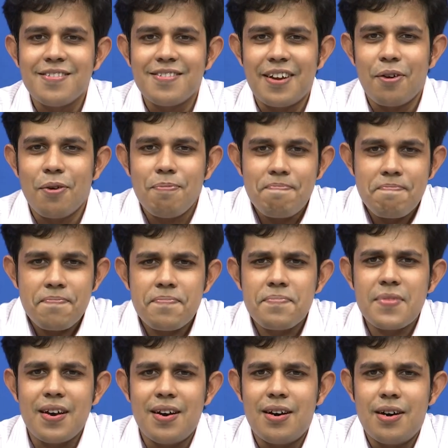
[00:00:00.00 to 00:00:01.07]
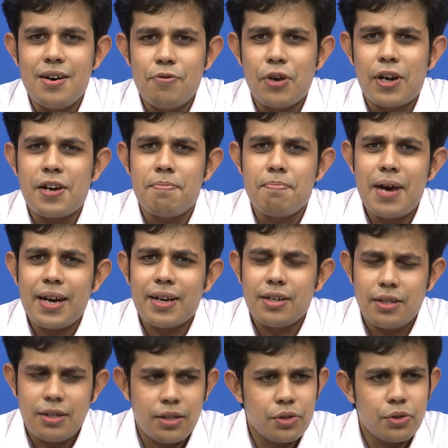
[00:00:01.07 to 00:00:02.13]
Hello, welcome back
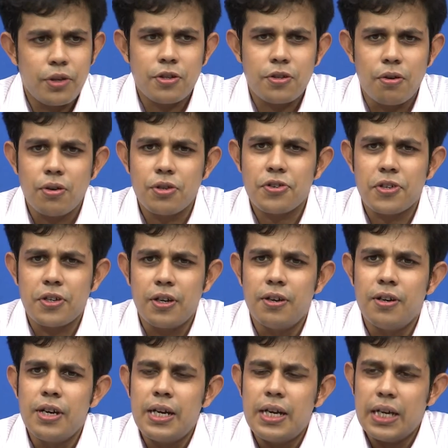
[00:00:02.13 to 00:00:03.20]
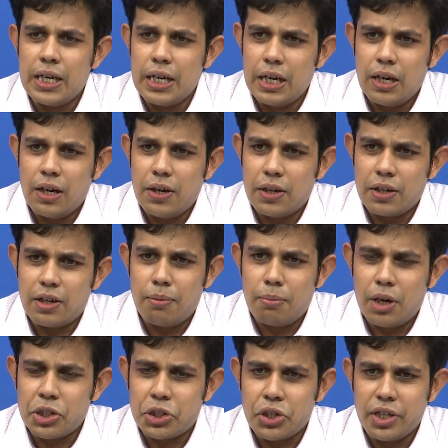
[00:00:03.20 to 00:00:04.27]
to this course on
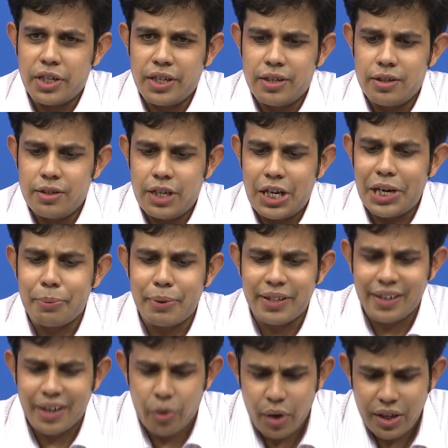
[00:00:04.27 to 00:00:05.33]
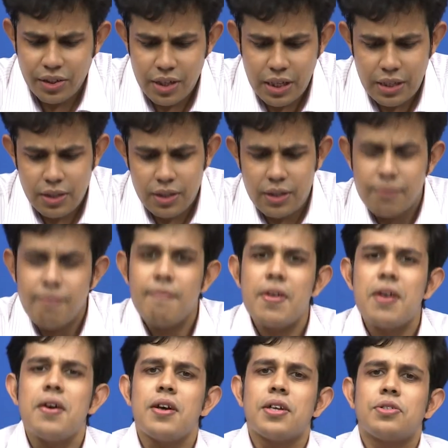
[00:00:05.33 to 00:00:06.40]
combustion in air breathing aero engines.
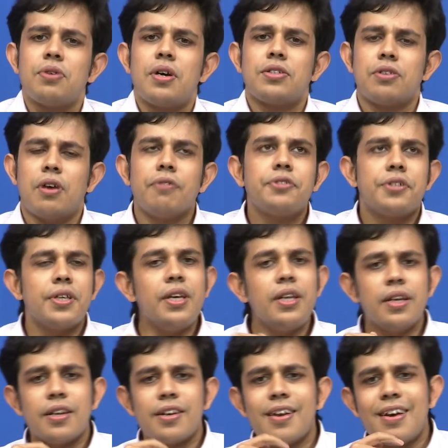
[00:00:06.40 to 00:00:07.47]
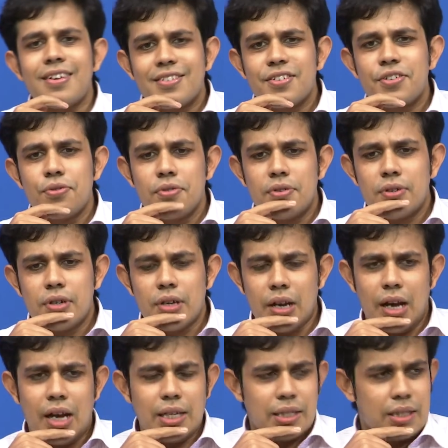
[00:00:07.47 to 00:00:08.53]
So, as you have seen in last few
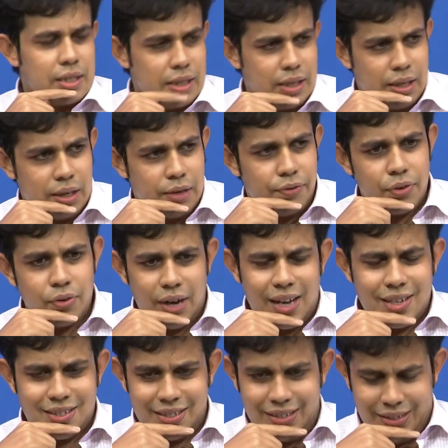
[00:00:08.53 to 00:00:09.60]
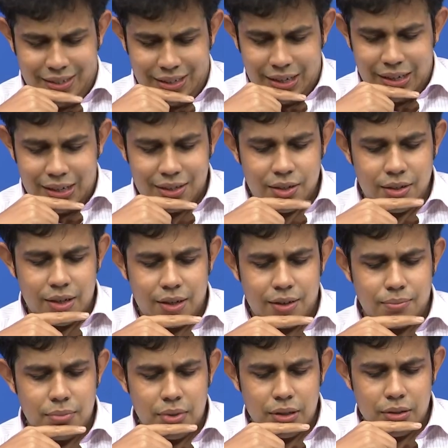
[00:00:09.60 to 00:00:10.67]
classes,
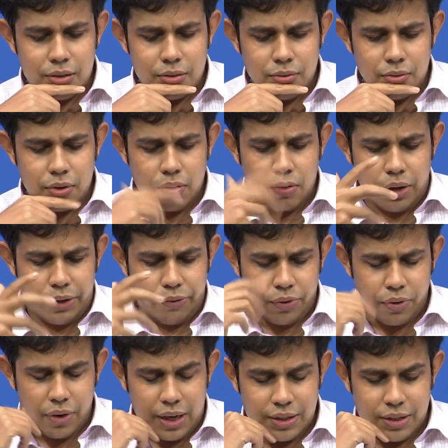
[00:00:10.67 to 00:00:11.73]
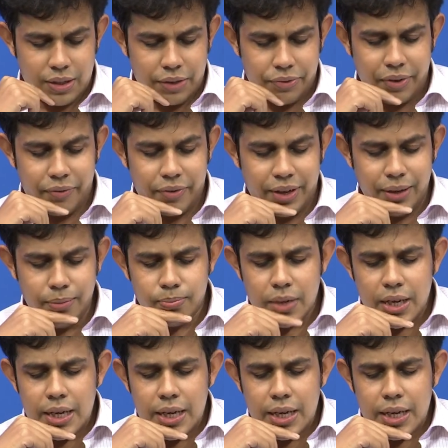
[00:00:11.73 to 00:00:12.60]
quite a few classes that we have done,